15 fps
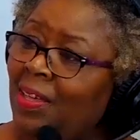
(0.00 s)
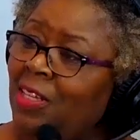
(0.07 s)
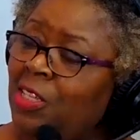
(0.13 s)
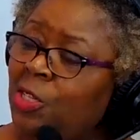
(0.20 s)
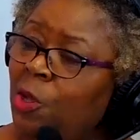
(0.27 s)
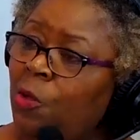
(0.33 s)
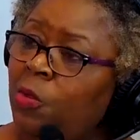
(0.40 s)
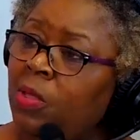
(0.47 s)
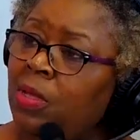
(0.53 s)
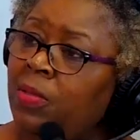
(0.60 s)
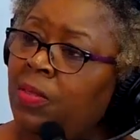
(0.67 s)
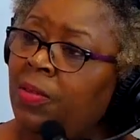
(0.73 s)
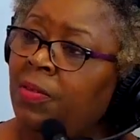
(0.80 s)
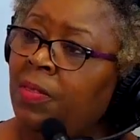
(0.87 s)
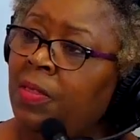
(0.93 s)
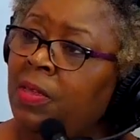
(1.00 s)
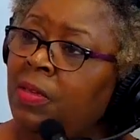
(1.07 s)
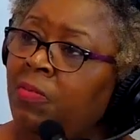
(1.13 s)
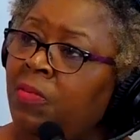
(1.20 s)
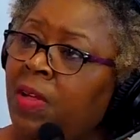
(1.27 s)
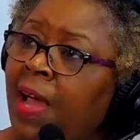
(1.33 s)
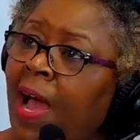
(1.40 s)
and so
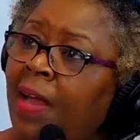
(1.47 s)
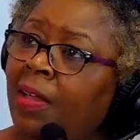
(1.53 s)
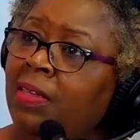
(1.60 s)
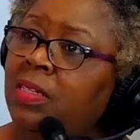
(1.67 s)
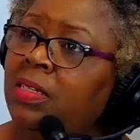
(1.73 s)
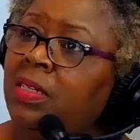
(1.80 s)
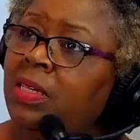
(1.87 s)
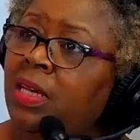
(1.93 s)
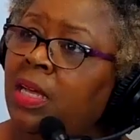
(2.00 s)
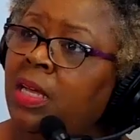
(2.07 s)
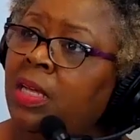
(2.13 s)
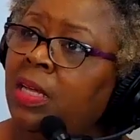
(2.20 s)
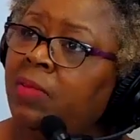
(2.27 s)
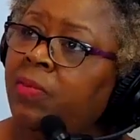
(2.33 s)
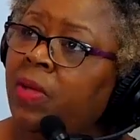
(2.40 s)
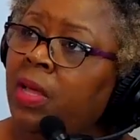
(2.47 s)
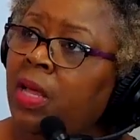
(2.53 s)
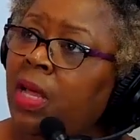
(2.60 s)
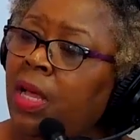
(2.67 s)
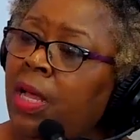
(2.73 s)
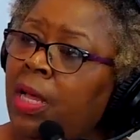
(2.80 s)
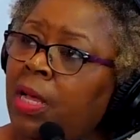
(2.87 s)
the reality of
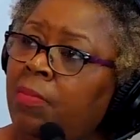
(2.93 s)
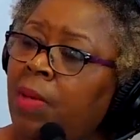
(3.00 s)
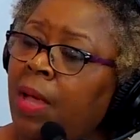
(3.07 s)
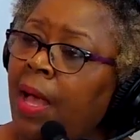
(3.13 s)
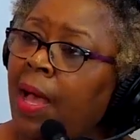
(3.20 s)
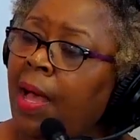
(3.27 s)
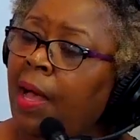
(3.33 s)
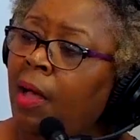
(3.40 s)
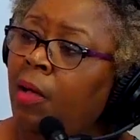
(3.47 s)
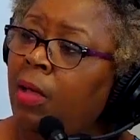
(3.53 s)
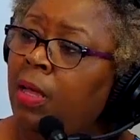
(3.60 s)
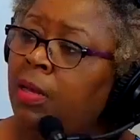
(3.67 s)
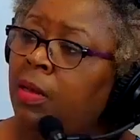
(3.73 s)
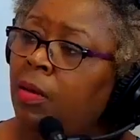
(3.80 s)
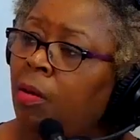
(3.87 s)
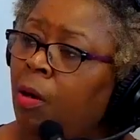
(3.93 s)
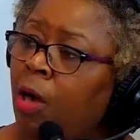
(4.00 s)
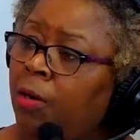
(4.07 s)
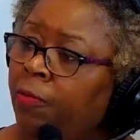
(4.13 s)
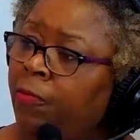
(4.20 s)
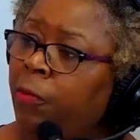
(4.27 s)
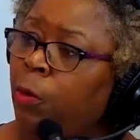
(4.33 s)
how an
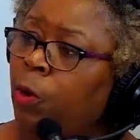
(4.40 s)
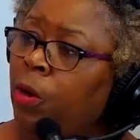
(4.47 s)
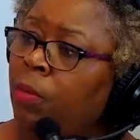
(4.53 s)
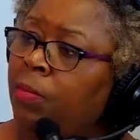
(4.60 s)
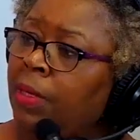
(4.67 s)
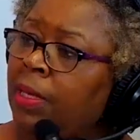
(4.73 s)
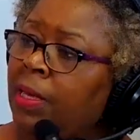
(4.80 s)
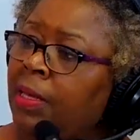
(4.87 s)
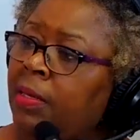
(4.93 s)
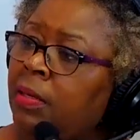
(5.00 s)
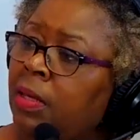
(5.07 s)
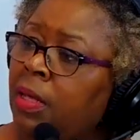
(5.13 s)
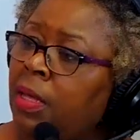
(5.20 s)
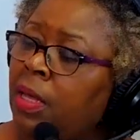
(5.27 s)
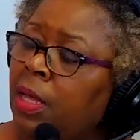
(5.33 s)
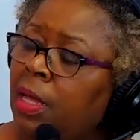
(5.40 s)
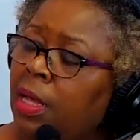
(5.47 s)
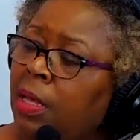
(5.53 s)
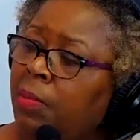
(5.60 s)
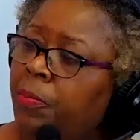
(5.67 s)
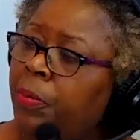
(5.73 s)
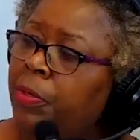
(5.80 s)
art form can
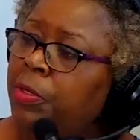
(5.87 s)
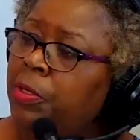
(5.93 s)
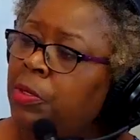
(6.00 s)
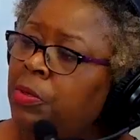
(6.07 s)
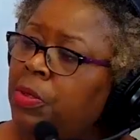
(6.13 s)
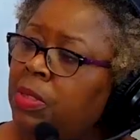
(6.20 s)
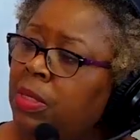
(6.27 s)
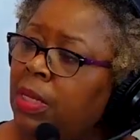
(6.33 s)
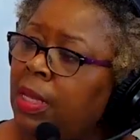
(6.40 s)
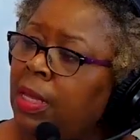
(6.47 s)
produce